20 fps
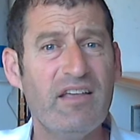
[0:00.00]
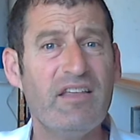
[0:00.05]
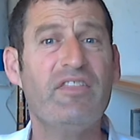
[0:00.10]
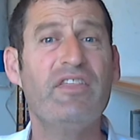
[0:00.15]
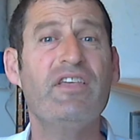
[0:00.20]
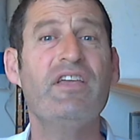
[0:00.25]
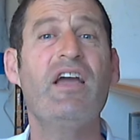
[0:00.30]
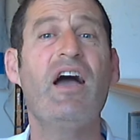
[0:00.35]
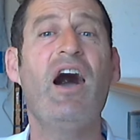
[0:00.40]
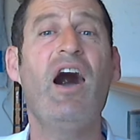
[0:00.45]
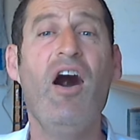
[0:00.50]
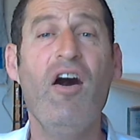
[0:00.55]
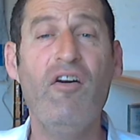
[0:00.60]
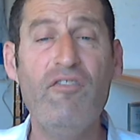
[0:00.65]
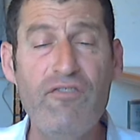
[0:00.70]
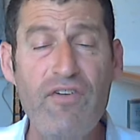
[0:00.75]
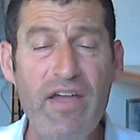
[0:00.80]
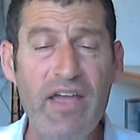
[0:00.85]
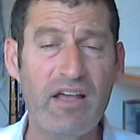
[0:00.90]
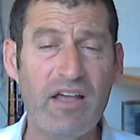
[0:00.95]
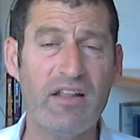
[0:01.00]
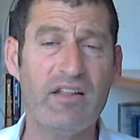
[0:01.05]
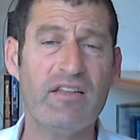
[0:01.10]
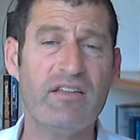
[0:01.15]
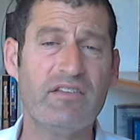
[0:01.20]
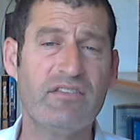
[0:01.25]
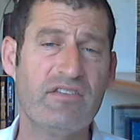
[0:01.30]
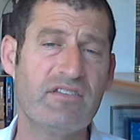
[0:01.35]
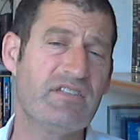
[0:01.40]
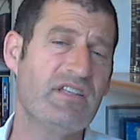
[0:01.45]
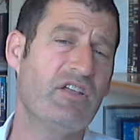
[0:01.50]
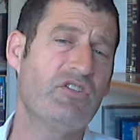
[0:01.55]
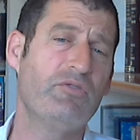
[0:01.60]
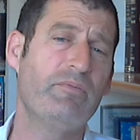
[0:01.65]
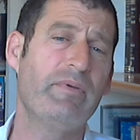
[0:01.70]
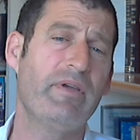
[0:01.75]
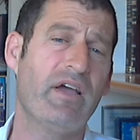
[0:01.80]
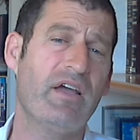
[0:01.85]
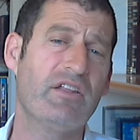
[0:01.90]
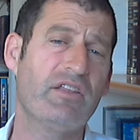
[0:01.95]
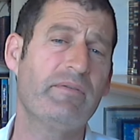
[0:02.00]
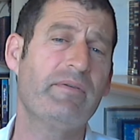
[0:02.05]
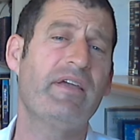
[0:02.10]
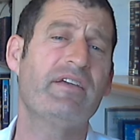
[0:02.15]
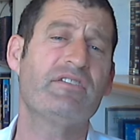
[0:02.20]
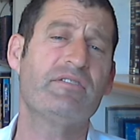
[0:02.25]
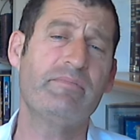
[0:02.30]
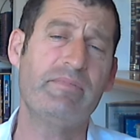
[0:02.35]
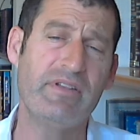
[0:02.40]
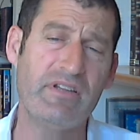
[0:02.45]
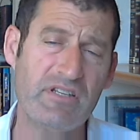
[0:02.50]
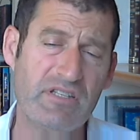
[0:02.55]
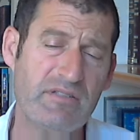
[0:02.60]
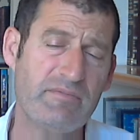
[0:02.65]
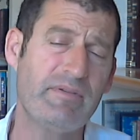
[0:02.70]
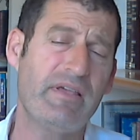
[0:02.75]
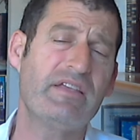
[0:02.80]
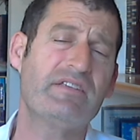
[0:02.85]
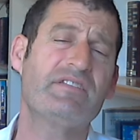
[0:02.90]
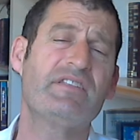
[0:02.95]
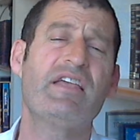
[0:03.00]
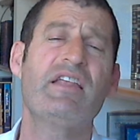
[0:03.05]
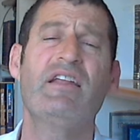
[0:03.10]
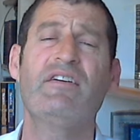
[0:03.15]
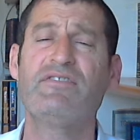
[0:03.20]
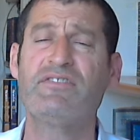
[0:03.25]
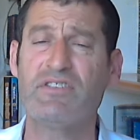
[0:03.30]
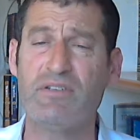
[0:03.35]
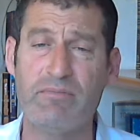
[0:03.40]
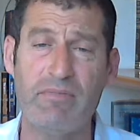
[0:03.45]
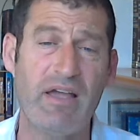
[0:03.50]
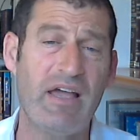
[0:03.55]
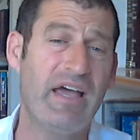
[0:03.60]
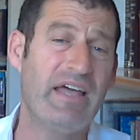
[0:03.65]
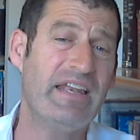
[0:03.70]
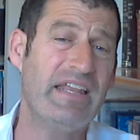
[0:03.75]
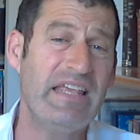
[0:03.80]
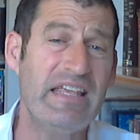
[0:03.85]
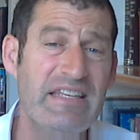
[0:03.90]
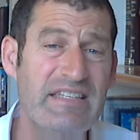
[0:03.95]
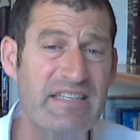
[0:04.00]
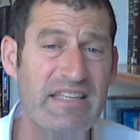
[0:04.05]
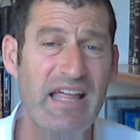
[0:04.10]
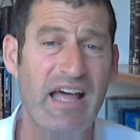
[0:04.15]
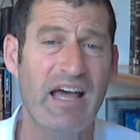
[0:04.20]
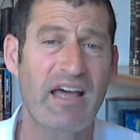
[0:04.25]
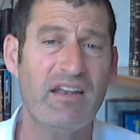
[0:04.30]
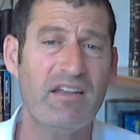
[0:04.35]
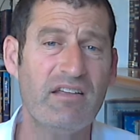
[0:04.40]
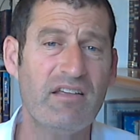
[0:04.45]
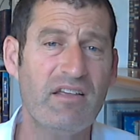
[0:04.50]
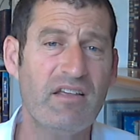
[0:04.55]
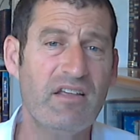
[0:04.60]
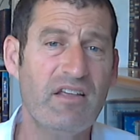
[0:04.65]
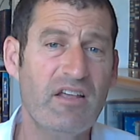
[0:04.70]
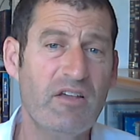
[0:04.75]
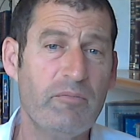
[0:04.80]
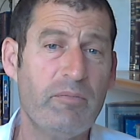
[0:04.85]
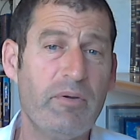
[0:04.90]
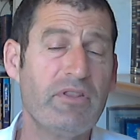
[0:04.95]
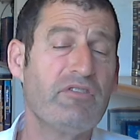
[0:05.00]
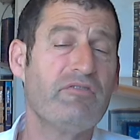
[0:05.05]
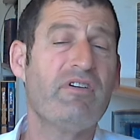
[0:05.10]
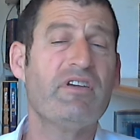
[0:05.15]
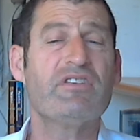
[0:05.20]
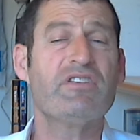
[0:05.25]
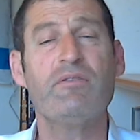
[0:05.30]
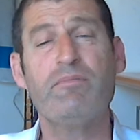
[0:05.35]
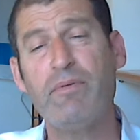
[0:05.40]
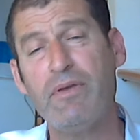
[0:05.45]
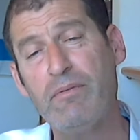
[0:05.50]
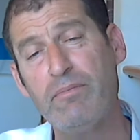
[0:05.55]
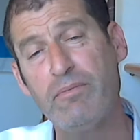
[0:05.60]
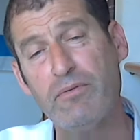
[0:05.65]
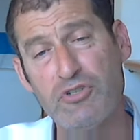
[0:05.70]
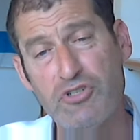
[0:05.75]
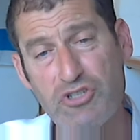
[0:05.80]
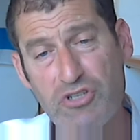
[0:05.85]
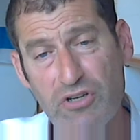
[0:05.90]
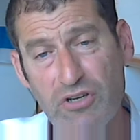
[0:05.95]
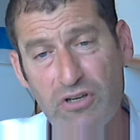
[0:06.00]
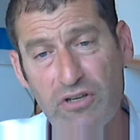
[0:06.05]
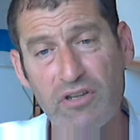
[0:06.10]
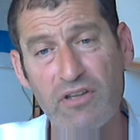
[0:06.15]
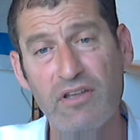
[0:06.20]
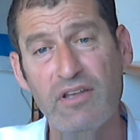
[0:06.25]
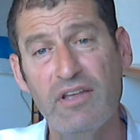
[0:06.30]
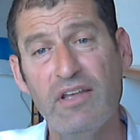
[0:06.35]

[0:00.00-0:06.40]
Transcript: The Avel does not do Birchat Kohanim. He has to be in a state of Simcha, and he's not. But the rest of the people should.